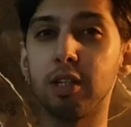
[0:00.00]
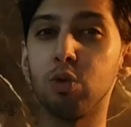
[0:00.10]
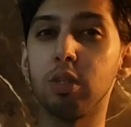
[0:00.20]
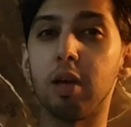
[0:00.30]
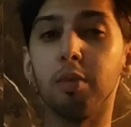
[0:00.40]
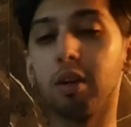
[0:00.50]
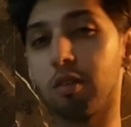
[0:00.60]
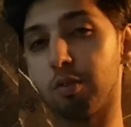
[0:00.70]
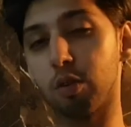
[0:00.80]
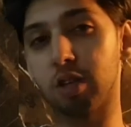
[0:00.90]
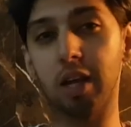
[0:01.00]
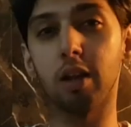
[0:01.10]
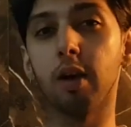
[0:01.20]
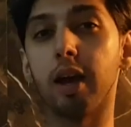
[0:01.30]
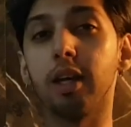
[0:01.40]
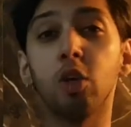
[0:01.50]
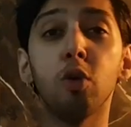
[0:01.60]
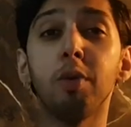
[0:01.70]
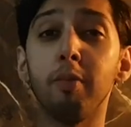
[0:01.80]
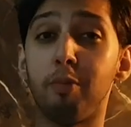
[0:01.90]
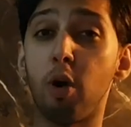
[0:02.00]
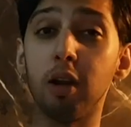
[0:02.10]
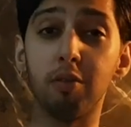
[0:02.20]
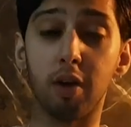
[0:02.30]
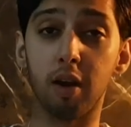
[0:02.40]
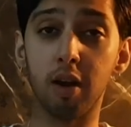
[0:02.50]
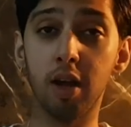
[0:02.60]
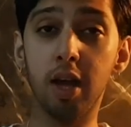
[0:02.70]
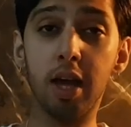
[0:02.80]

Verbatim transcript: ever do that, because if you take a look at a Cuban Bolivar,